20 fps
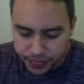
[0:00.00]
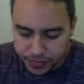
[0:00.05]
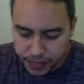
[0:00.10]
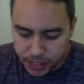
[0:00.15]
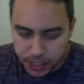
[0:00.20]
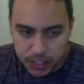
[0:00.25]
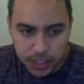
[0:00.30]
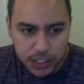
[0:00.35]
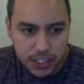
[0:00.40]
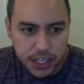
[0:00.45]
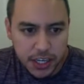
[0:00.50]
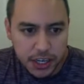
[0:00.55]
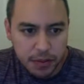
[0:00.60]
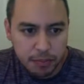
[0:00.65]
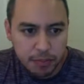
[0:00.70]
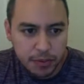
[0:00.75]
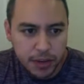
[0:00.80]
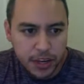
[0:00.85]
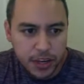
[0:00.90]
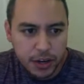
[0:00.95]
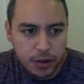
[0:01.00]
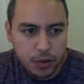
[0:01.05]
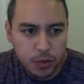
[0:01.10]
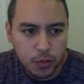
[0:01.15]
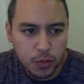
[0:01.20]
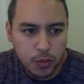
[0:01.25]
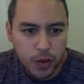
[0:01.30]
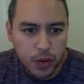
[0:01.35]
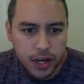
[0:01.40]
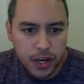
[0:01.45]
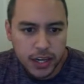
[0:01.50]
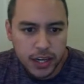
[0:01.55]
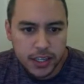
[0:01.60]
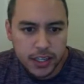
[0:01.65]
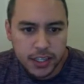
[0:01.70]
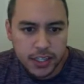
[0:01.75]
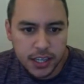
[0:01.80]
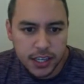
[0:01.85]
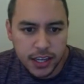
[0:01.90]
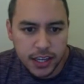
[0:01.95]
The second pick
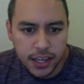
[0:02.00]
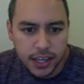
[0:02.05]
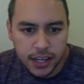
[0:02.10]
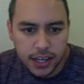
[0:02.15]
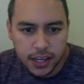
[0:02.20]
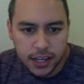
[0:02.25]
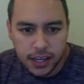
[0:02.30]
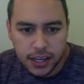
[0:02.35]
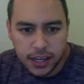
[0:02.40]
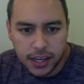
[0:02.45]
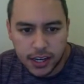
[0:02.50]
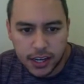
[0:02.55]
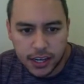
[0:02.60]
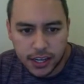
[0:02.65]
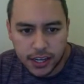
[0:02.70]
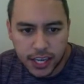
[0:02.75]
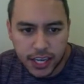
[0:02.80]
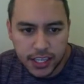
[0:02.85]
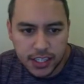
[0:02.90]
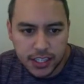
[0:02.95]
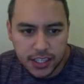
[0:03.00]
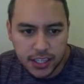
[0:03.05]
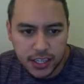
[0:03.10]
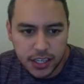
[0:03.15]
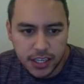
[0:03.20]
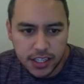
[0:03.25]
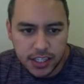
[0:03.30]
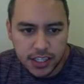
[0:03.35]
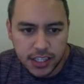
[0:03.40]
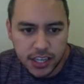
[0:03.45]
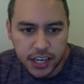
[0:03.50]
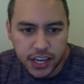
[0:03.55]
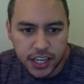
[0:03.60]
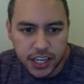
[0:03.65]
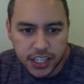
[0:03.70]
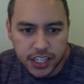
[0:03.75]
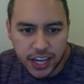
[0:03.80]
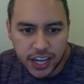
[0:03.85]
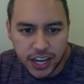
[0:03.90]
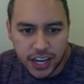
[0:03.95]
was Casey,
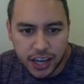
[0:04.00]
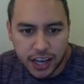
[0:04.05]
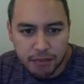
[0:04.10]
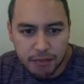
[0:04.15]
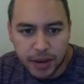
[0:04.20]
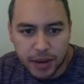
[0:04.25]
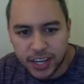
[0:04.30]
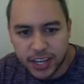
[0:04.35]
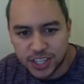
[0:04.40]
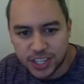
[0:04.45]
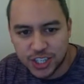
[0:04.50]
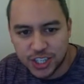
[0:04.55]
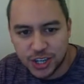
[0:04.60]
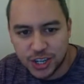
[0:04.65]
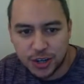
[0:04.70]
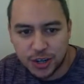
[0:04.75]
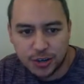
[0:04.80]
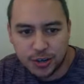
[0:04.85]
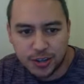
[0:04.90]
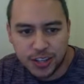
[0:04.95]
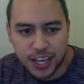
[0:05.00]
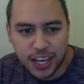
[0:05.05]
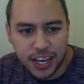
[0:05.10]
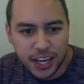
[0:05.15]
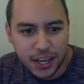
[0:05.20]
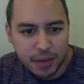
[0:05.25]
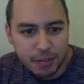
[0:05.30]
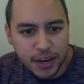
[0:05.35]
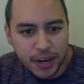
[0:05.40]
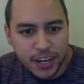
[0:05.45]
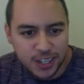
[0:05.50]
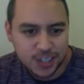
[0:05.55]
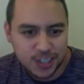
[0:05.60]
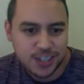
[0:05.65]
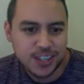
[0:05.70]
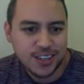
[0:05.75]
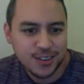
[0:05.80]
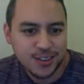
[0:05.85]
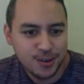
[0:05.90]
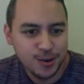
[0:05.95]
CHLA Baked Show, the LA Baked
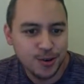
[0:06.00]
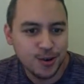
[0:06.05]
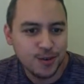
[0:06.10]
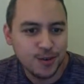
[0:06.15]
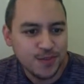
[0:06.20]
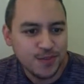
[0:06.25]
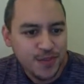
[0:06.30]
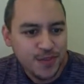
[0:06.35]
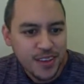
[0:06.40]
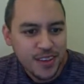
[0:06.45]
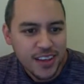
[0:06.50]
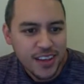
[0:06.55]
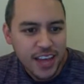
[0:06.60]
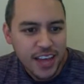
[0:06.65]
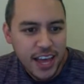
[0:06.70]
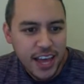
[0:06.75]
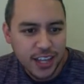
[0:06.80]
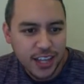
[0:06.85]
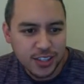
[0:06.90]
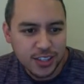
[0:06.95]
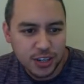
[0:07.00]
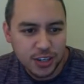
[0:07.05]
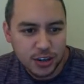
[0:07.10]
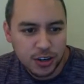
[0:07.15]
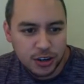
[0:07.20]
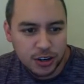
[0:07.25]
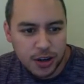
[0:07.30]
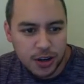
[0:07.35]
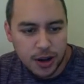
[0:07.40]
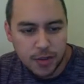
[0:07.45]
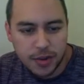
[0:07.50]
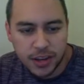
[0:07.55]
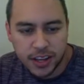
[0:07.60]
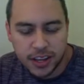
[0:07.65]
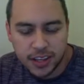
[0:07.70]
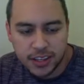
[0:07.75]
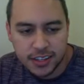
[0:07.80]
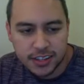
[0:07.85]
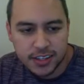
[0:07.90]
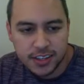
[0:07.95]
Show. Cool. And so,
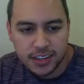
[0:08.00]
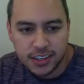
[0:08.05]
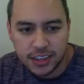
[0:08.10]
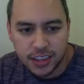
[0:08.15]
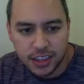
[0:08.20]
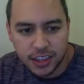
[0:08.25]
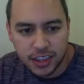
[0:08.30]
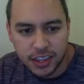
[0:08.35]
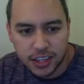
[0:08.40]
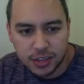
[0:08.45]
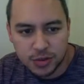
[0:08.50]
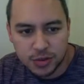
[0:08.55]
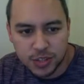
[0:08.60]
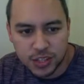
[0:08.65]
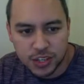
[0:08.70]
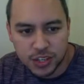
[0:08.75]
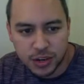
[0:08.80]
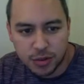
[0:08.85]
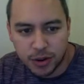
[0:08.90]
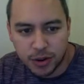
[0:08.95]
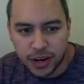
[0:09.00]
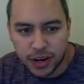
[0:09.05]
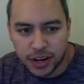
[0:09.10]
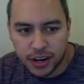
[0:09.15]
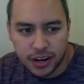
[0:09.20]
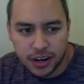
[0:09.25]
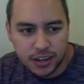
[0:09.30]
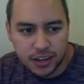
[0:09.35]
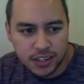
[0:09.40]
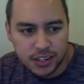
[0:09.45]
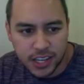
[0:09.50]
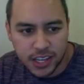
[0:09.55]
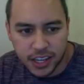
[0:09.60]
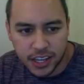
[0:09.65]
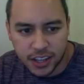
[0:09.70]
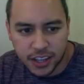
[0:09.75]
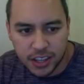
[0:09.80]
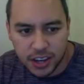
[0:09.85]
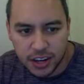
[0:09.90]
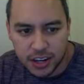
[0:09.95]
this was a no-brainer,
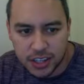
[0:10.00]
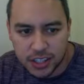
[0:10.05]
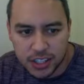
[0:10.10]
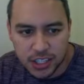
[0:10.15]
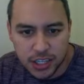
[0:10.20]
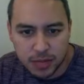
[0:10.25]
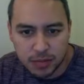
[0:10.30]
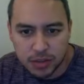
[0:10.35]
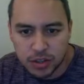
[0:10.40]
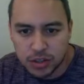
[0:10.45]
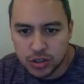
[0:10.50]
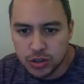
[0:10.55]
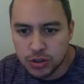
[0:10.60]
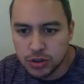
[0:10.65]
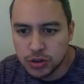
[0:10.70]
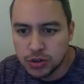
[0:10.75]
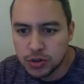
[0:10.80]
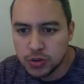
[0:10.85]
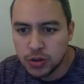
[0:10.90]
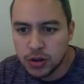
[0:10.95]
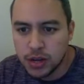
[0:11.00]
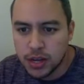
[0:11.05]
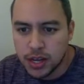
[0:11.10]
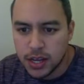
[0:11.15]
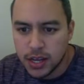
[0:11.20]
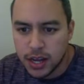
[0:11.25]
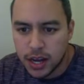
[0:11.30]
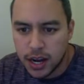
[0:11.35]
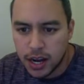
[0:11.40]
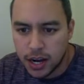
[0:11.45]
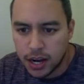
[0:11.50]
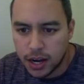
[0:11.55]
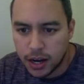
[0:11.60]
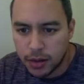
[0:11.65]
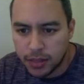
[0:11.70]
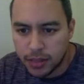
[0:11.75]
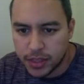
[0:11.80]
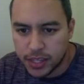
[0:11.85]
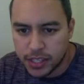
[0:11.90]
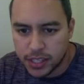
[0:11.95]
taking Giannis at number two.
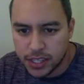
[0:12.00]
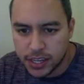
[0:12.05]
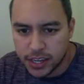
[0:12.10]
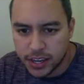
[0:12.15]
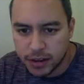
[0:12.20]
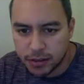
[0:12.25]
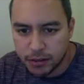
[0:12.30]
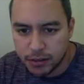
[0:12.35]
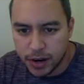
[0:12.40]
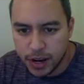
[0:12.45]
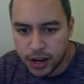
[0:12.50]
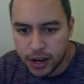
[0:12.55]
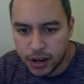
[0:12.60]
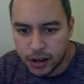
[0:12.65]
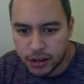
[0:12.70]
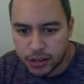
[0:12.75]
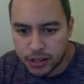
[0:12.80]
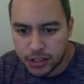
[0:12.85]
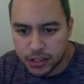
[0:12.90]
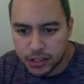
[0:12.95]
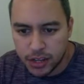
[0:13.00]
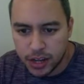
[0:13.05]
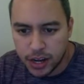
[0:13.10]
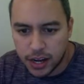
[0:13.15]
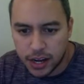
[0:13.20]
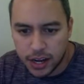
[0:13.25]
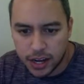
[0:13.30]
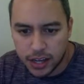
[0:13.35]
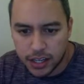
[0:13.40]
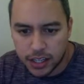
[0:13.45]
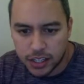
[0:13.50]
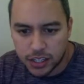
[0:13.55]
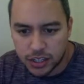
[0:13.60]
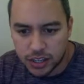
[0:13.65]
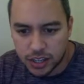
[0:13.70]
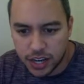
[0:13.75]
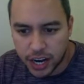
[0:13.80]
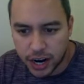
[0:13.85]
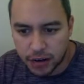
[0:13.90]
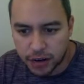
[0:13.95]
In the second round, he took
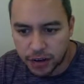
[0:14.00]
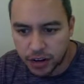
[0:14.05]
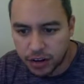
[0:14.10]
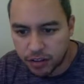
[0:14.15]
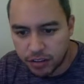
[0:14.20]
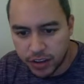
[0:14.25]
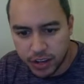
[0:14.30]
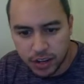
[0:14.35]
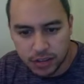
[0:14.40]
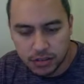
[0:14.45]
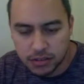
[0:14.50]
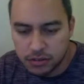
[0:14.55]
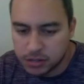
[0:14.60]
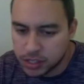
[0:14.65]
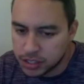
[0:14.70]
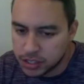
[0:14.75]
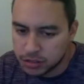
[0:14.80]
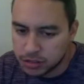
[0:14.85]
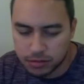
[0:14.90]
Kyrie Irving, which